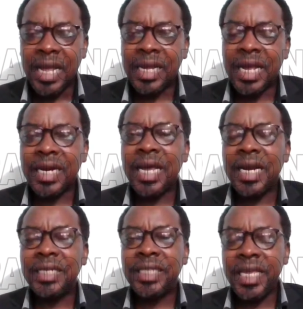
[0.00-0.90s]
Uh,
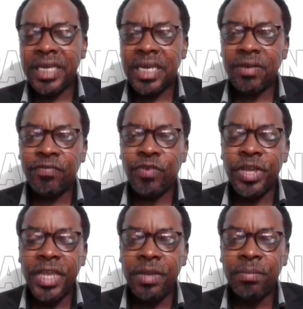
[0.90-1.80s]
and I think
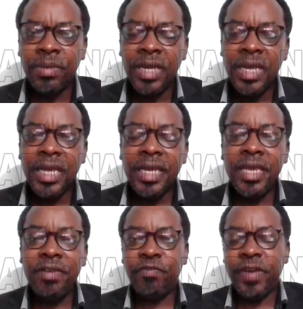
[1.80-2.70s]
for him,
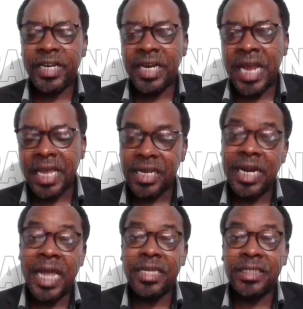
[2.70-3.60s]
he felt like,
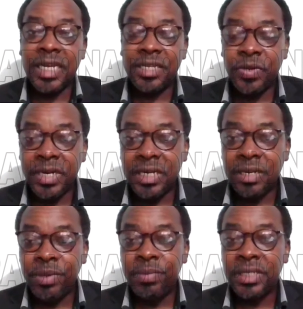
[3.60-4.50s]
like he said during
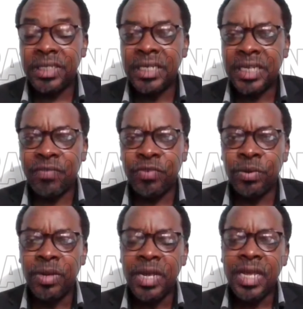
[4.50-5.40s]
the B B C
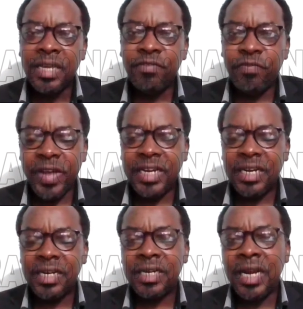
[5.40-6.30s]
interview, he felt
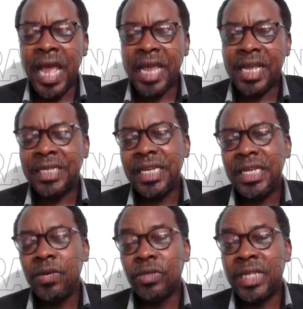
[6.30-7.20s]
like, I
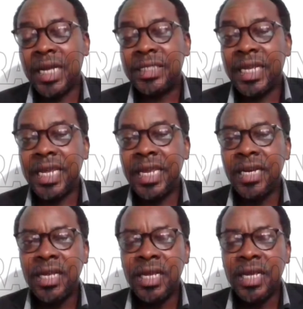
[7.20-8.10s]
think he was not
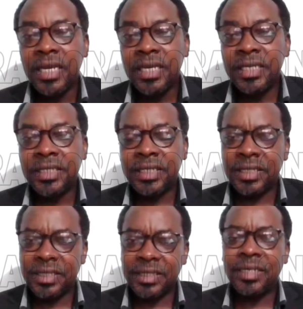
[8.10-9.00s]
taking
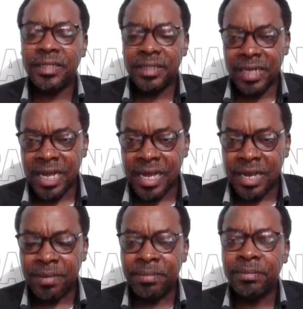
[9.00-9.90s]
his,
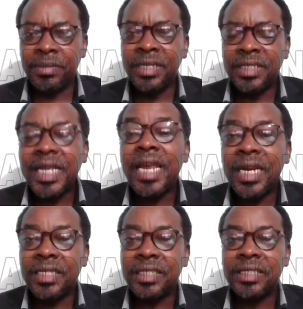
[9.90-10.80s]
um, his
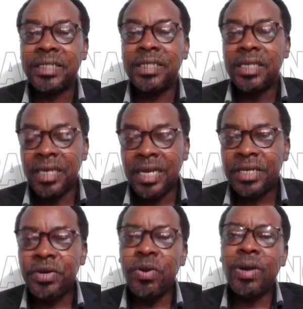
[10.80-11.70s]
silence,
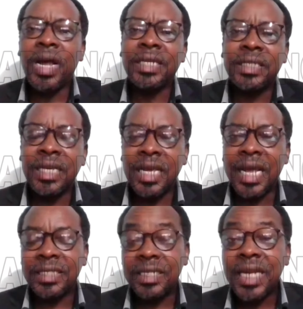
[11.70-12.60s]
you know, as
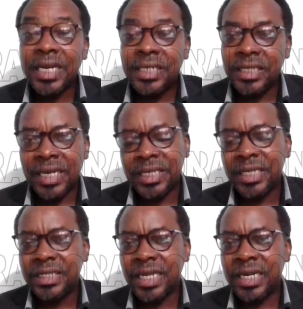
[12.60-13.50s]
a, as a tactic. I
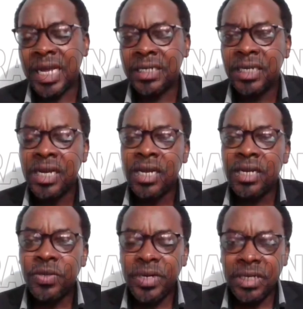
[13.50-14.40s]
think he said that
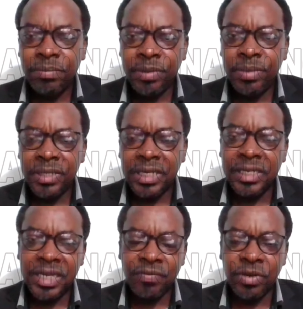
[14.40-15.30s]
during the B B C
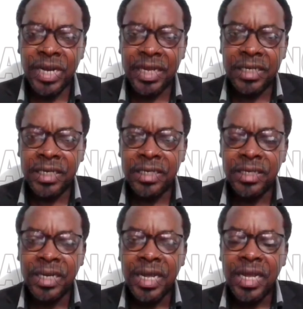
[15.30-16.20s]
interview that he did.
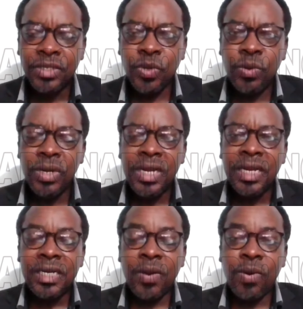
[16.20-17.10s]
So
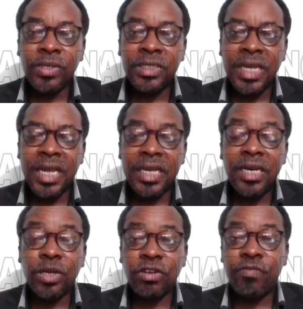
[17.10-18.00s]
there was uh,
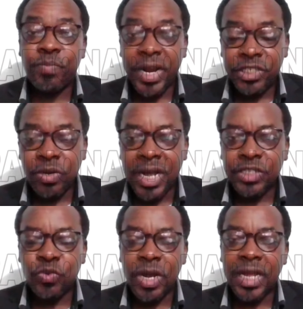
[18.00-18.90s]
a lot of pressure
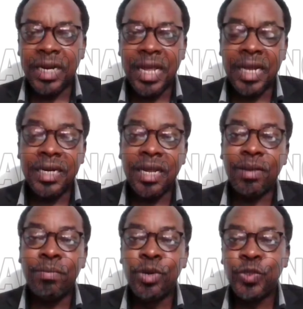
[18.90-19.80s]
as well, and
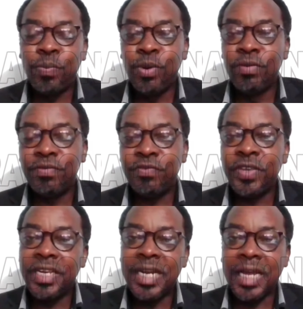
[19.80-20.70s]
uh, most people
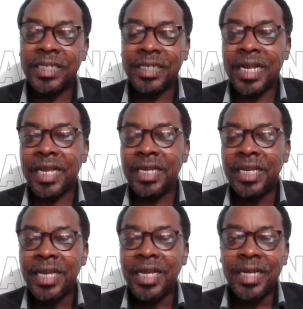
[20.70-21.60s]
feel that
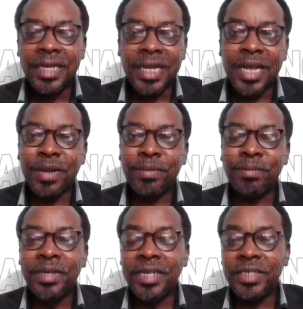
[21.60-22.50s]
uh,
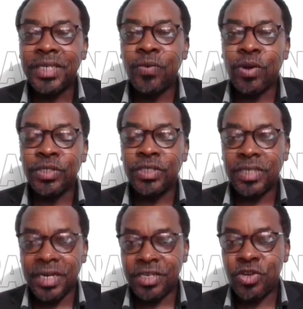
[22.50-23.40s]
um, he, he
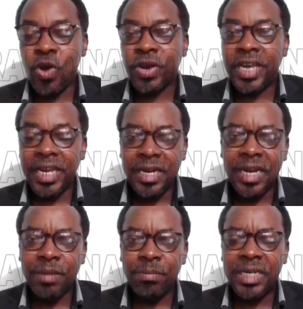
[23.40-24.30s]
was uh,
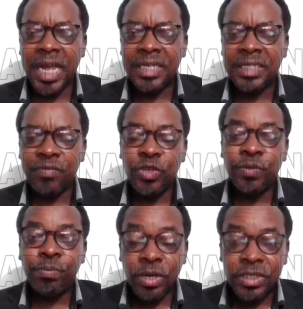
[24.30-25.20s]
ducking uh, media
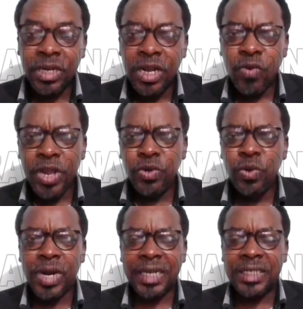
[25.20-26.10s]
interviews. But when you
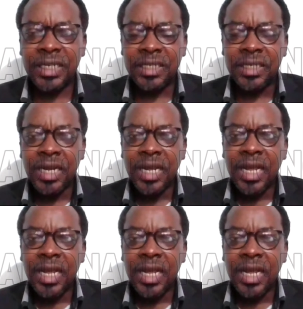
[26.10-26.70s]
look at it,